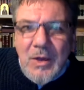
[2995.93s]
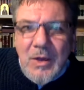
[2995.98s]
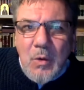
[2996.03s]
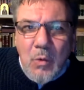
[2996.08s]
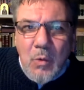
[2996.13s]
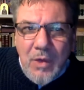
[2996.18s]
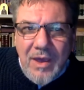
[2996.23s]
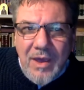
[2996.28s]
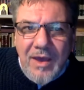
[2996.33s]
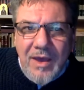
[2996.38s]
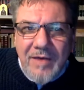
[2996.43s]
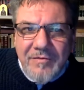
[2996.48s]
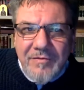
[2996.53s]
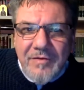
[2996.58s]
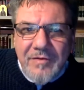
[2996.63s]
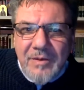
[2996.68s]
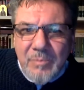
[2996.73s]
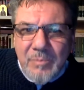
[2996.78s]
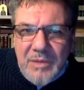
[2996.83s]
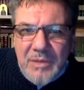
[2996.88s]
we have
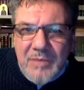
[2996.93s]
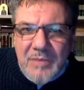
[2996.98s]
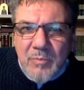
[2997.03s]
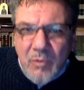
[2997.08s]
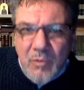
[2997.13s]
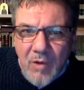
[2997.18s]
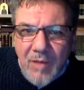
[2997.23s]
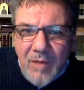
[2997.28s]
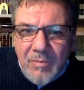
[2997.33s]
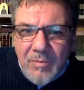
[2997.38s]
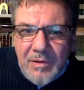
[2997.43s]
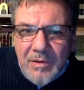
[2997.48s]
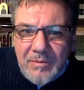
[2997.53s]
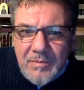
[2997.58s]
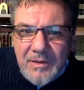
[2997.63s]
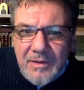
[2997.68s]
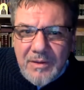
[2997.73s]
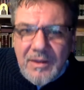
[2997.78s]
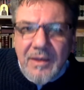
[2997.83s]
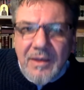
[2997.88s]
a big
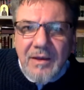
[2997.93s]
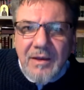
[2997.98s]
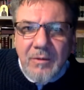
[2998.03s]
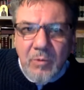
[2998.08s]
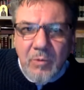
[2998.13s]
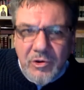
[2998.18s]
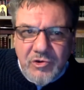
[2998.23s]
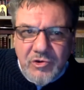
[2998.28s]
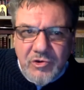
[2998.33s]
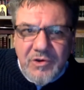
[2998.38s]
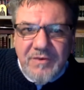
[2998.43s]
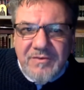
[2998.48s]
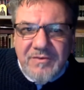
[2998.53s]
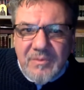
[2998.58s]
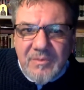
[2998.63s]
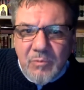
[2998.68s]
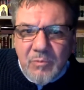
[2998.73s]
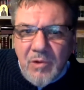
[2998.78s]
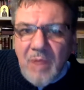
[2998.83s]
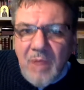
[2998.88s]
problem, which is the
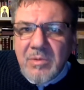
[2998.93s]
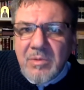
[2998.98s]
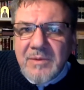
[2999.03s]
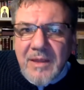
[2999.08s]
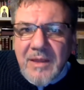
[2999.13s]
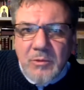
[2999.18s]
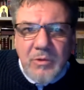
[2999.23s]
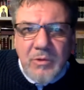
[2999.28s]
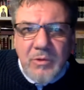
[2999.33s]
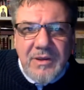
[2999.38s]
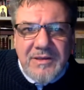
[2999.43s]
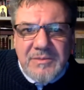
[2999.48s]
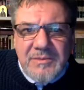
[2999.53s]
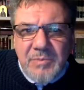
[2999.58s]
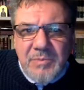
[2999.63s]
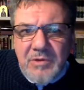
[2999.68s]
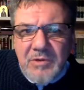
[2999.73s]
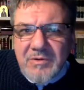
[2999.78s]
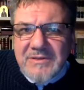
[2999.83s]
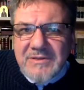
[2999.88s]
problem that we
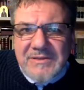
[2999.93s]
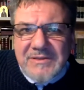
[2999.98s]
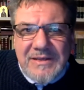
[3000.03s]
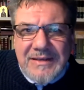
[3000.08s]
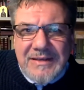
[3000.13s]
experience